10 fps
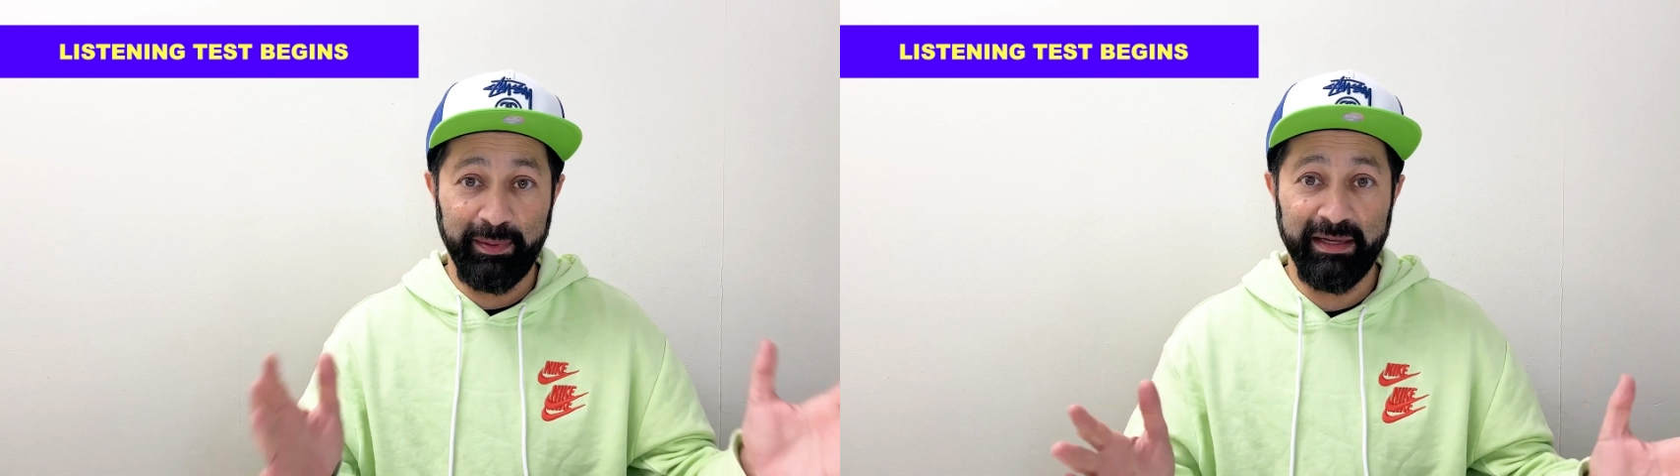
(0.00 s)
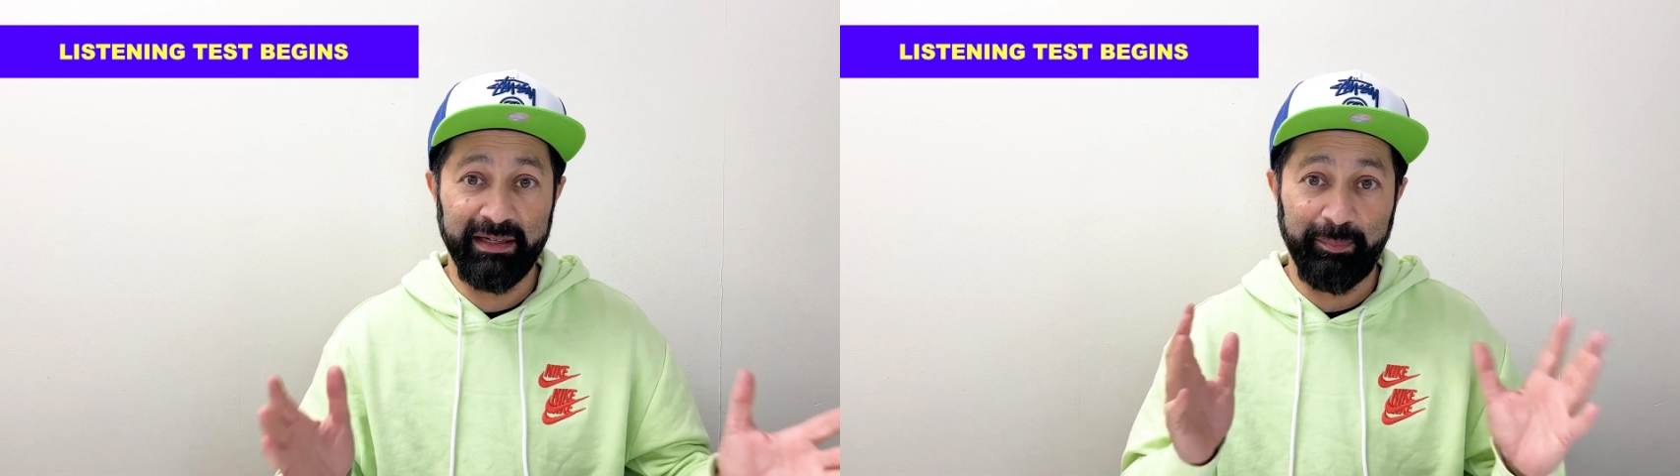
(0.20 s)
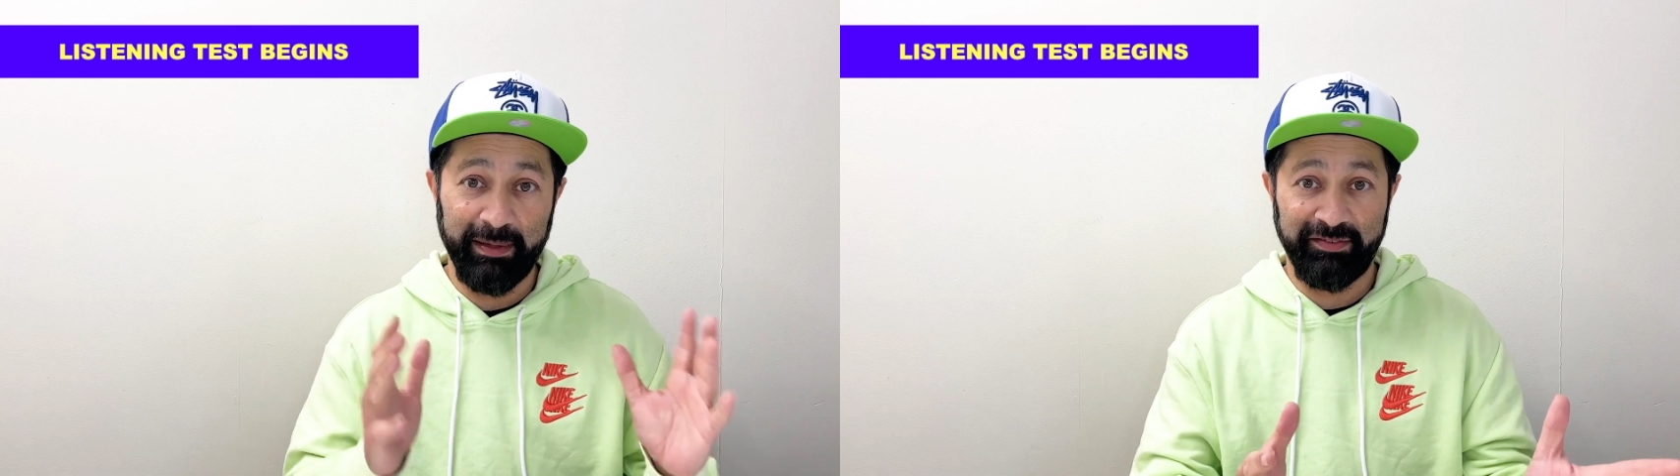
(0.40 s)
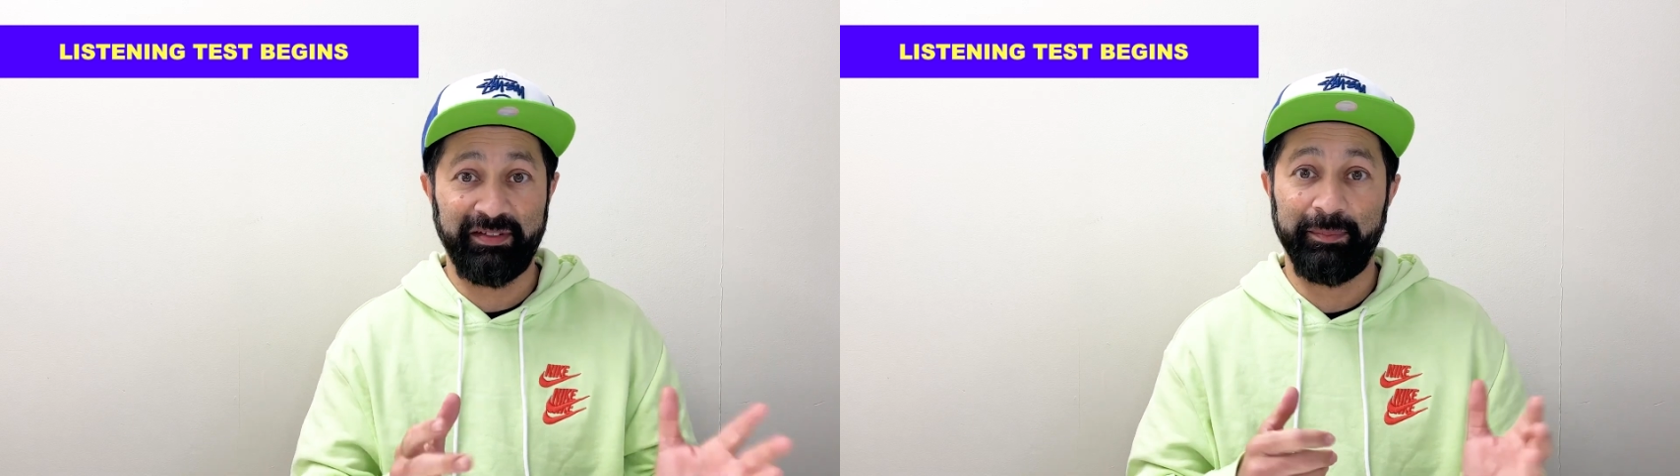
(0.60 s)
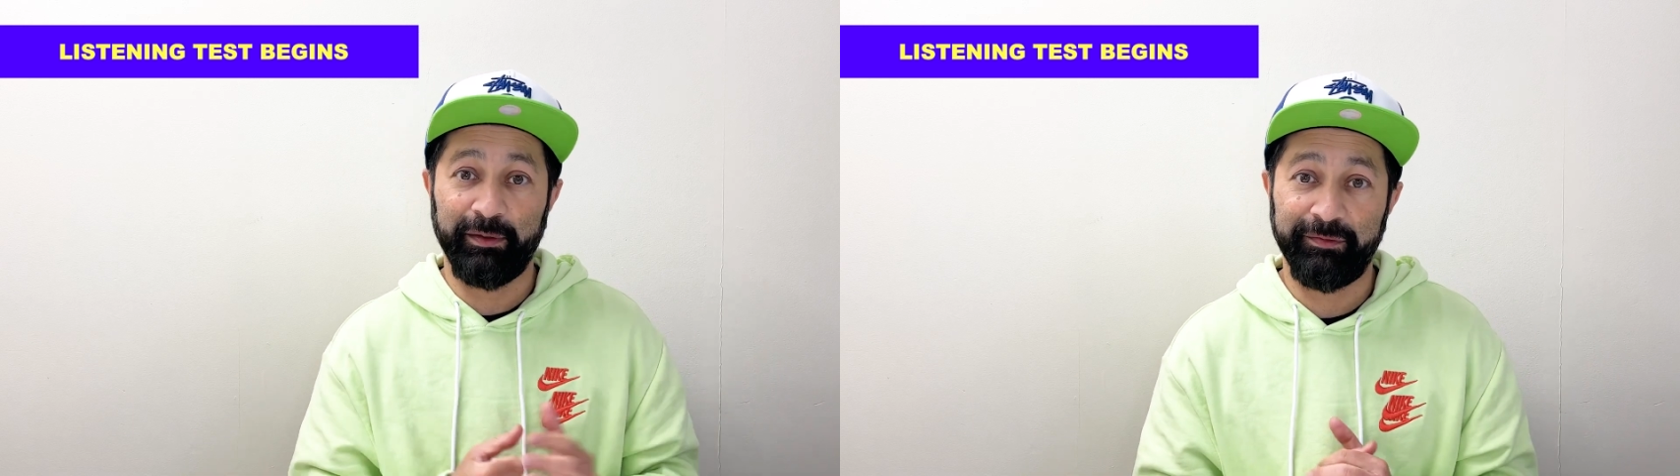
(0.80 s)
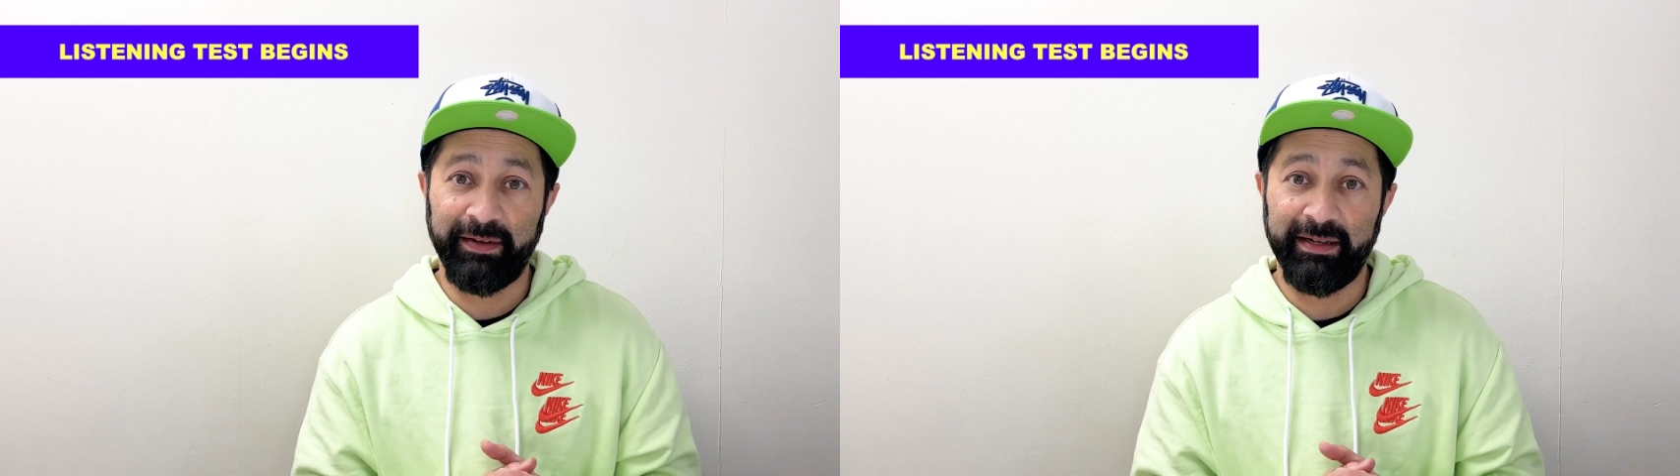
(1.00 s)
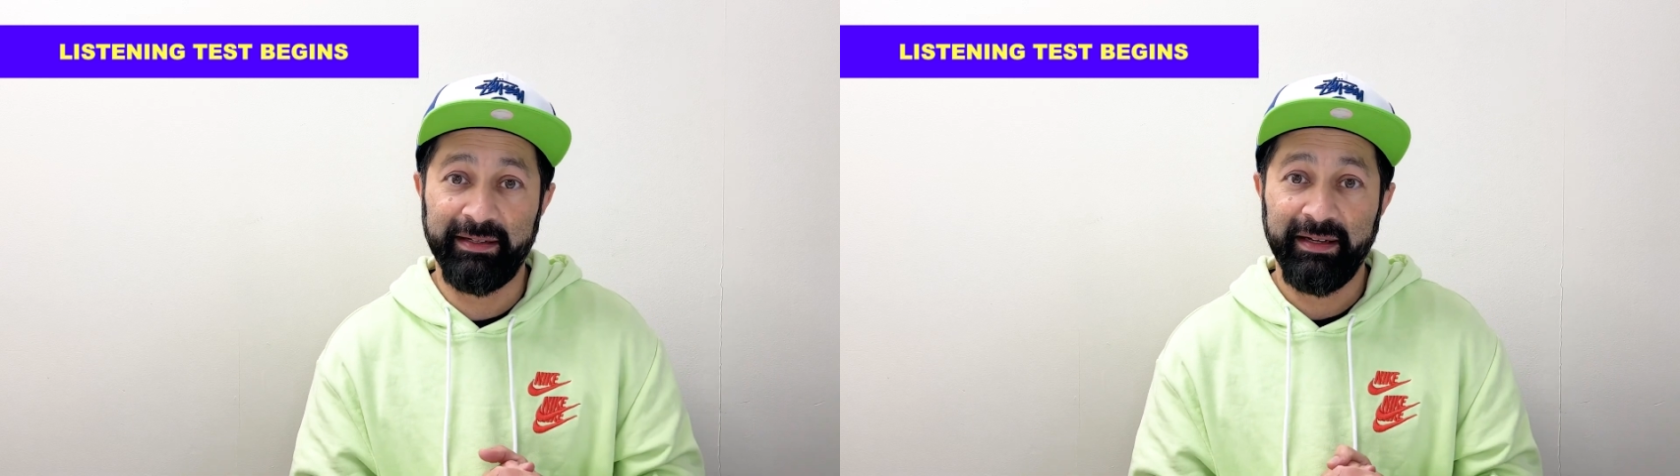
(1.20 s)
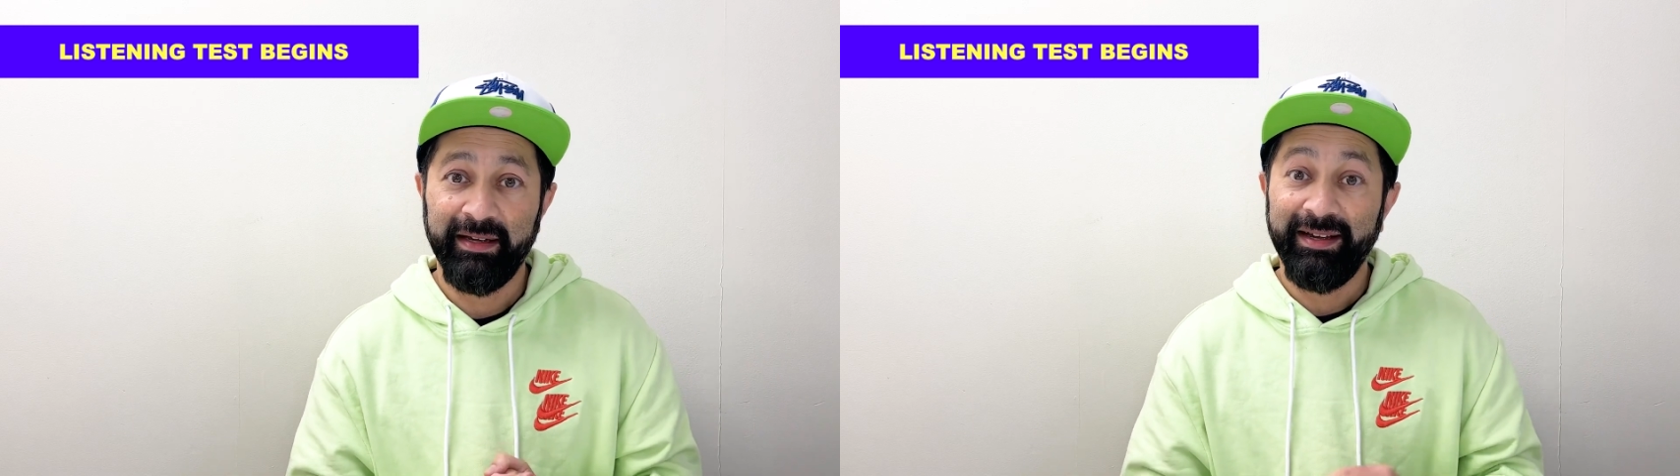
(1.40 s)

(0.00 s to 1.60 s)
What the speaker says: big basketball fan.